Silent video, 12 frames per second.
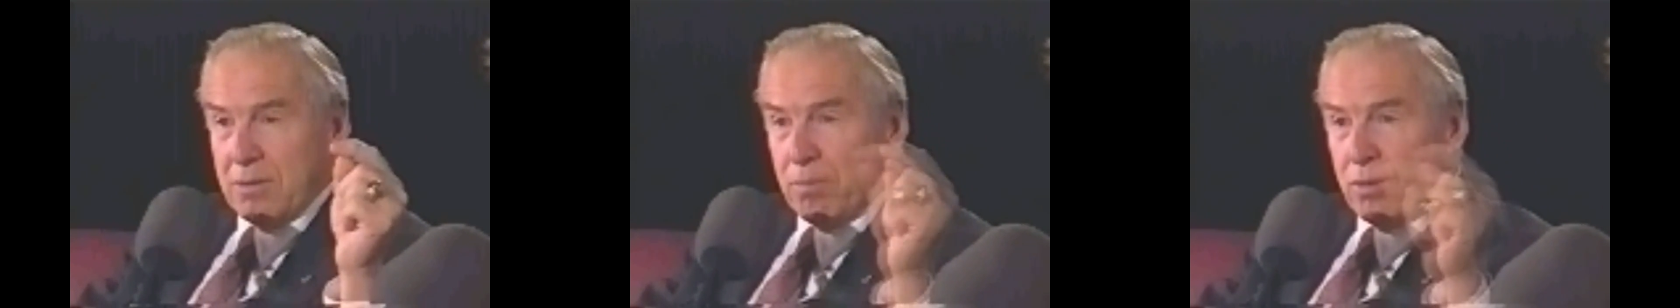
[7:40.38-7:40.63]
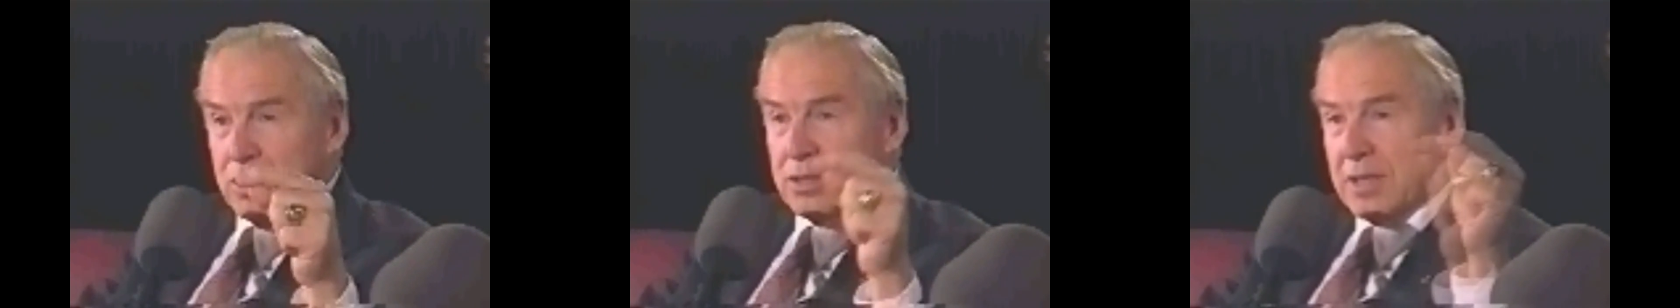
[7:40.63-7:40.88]

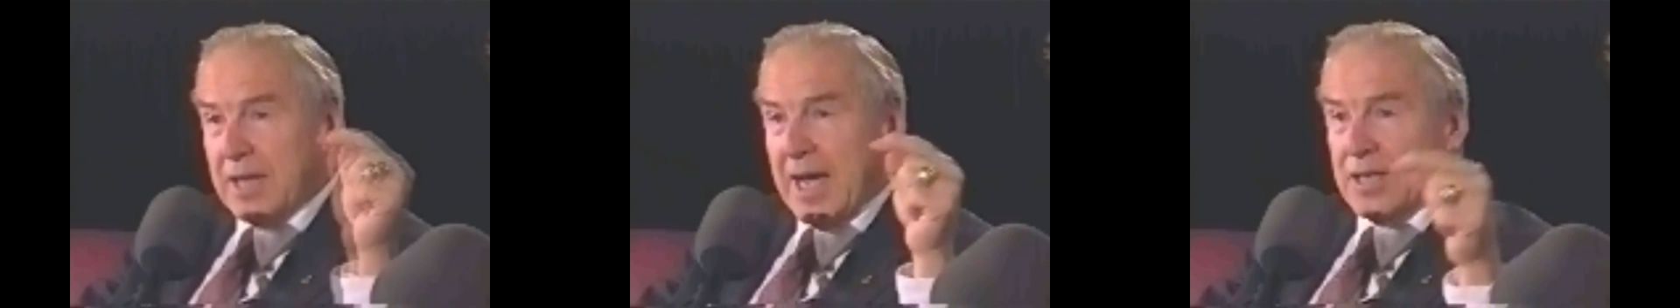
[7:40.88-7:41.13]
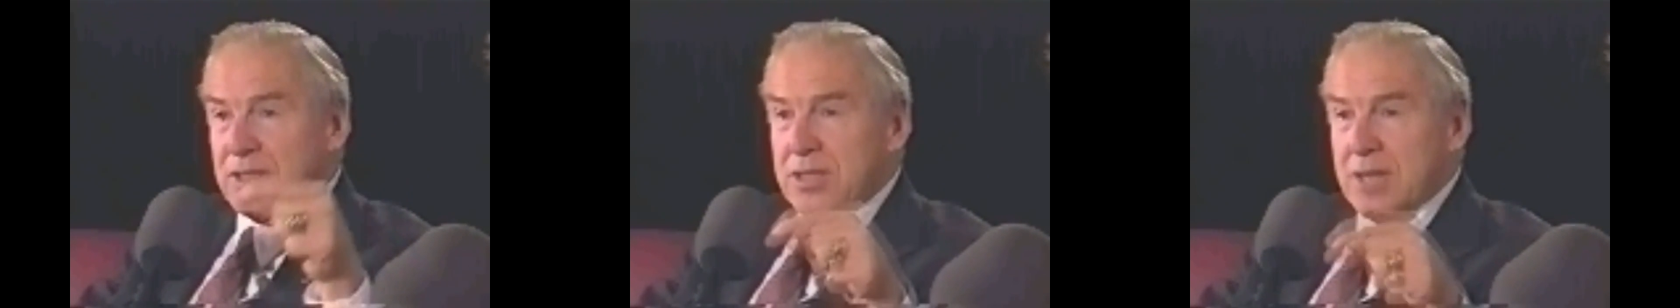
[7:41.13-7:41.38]
push
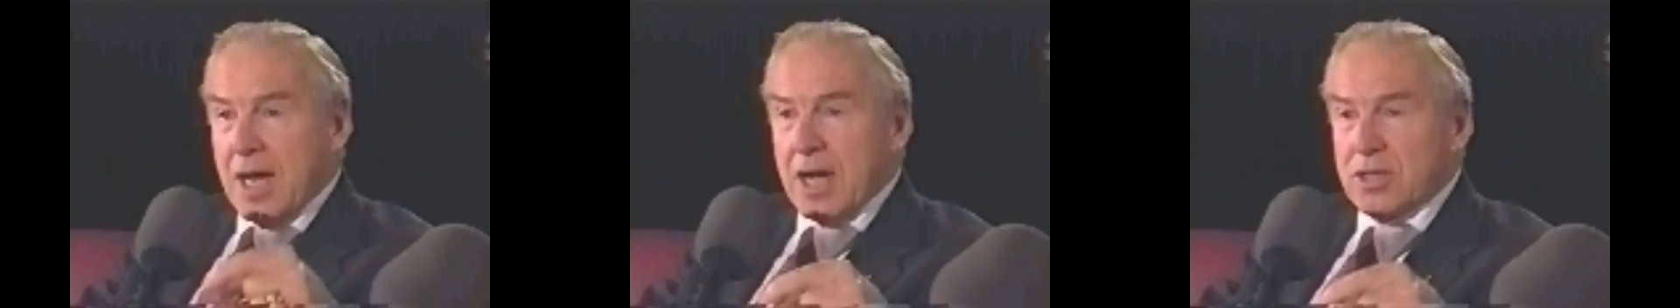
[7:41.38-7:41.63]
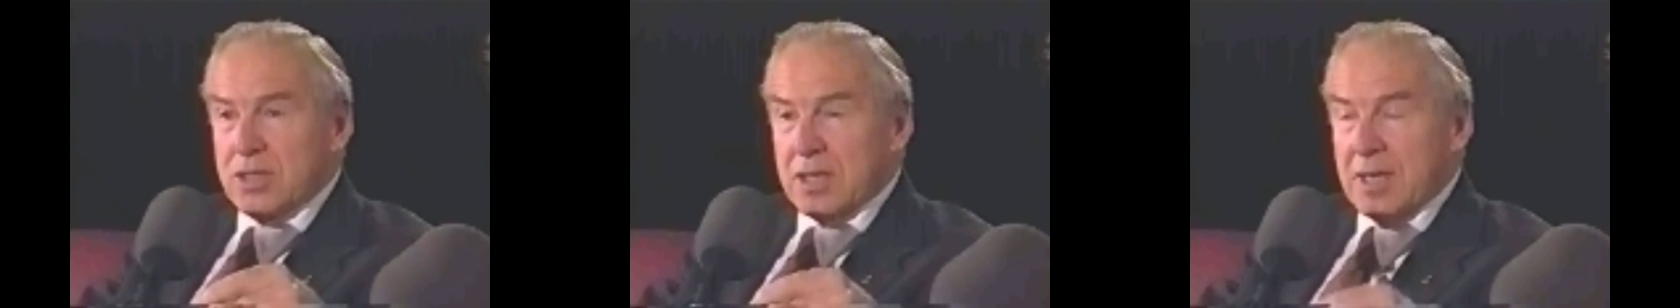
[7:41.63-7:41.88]
gaseous
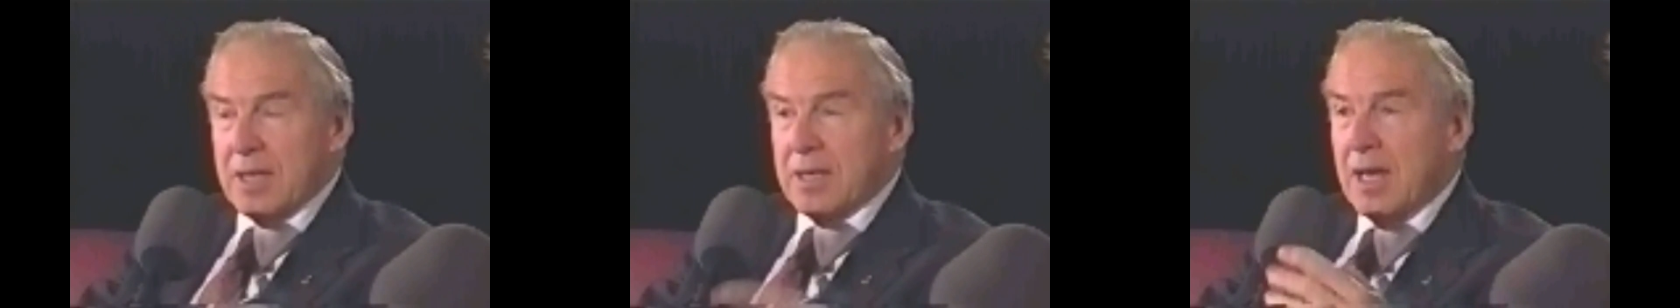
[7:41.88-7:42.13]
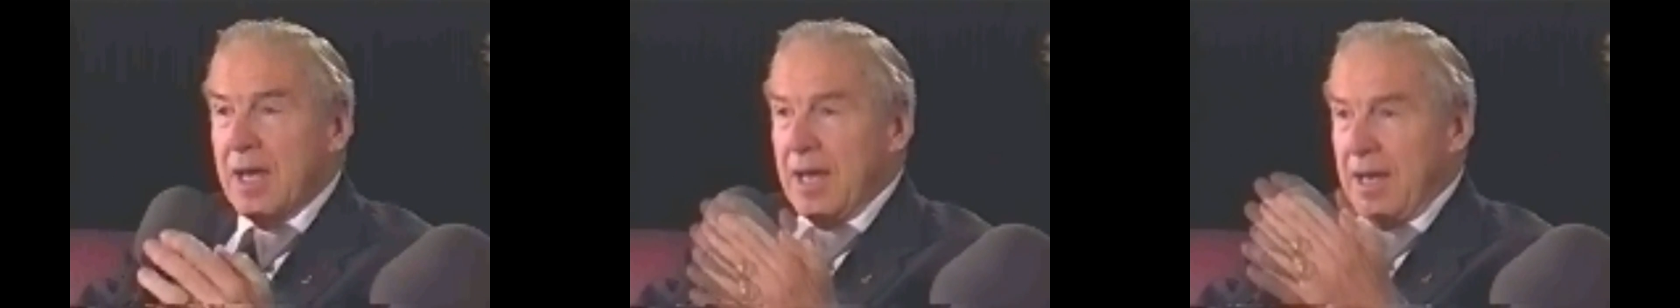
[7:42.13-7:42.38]
oxygen
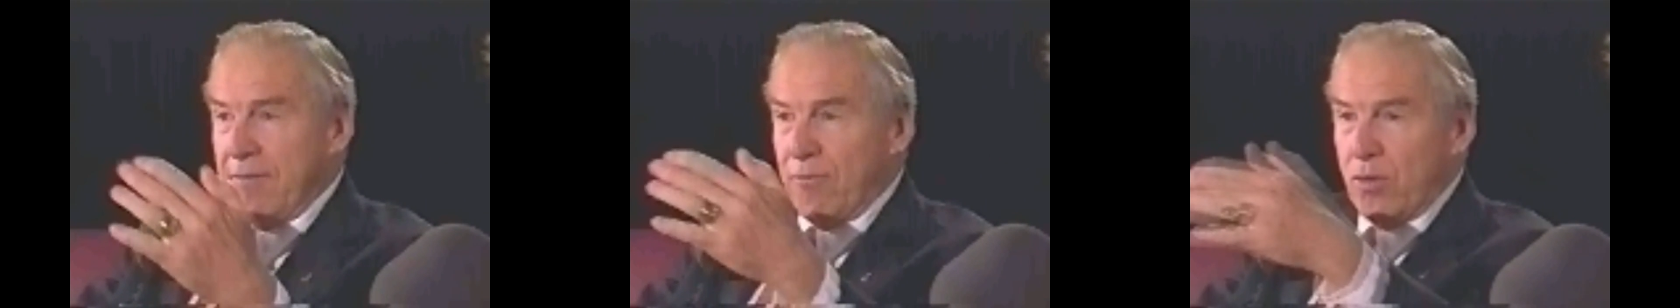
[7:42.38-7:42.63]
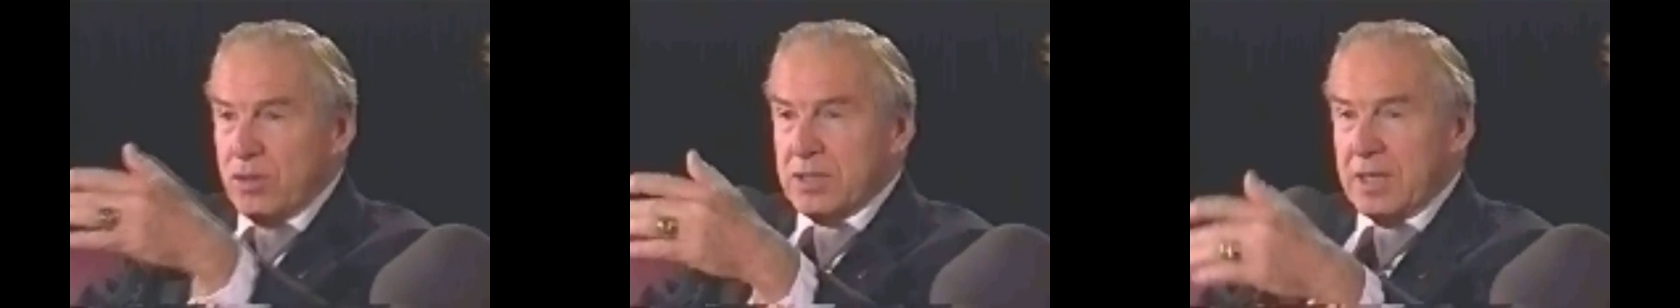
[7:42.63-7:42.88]
in and
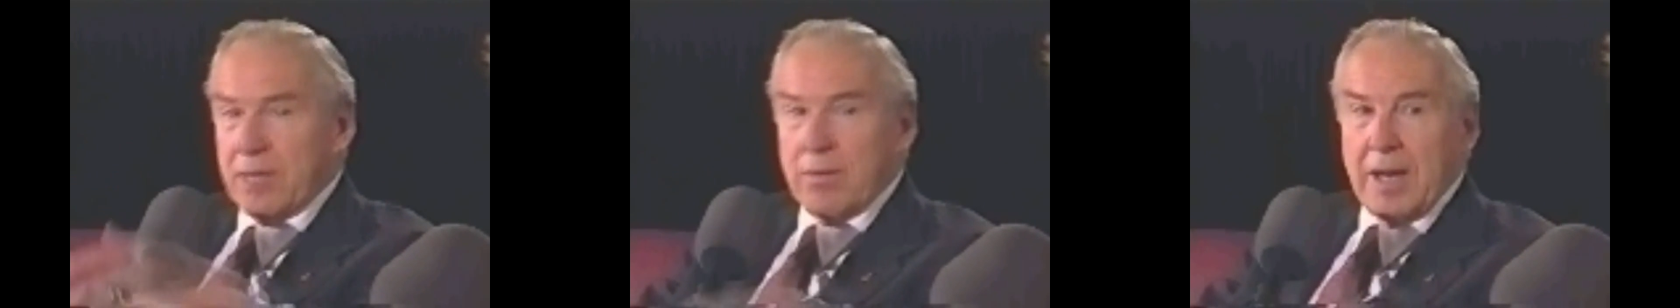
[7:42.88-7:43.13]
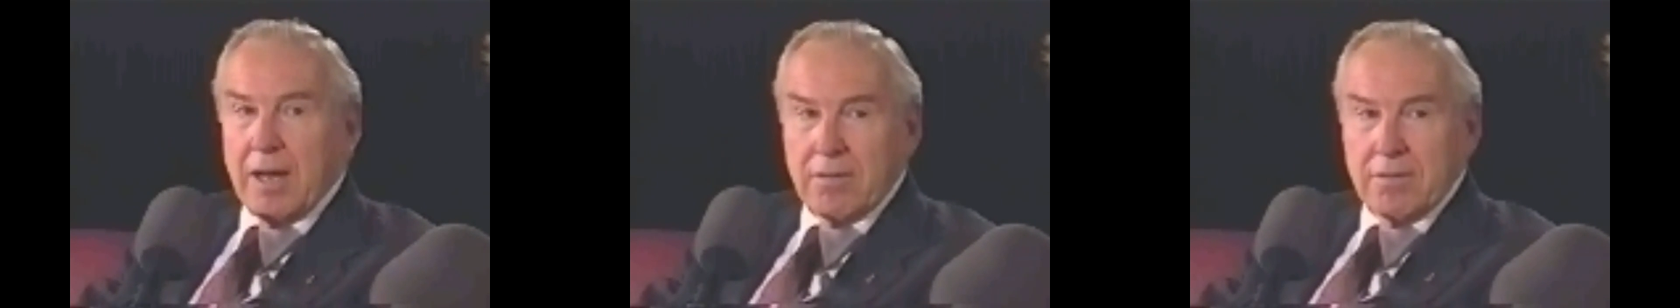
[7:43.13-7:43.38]
force the
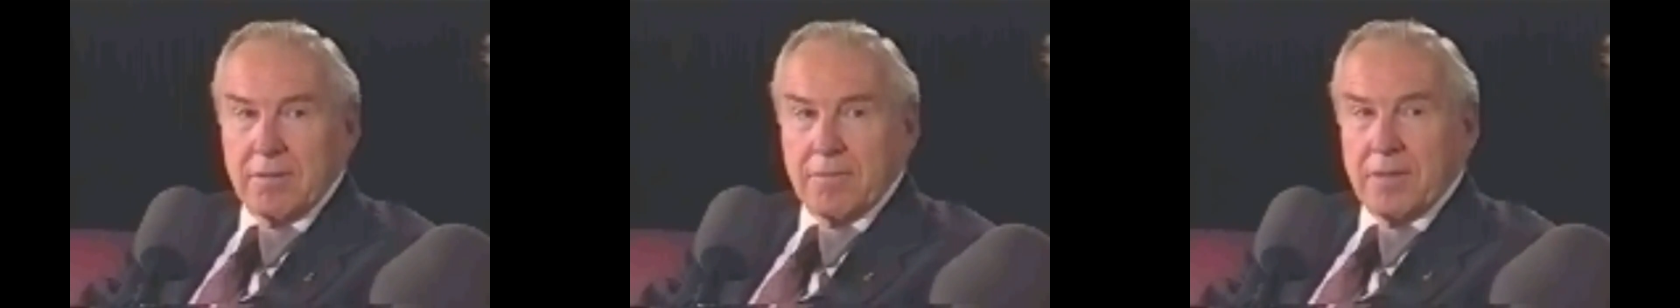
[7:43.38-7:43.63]
liquid out.